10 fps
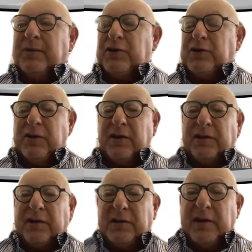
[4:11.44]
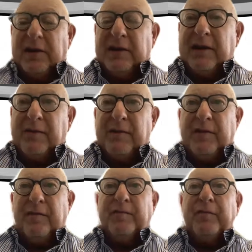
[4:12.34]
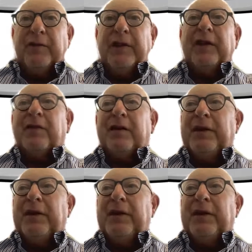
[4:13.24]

Now, I'm sure that a number of the incorrect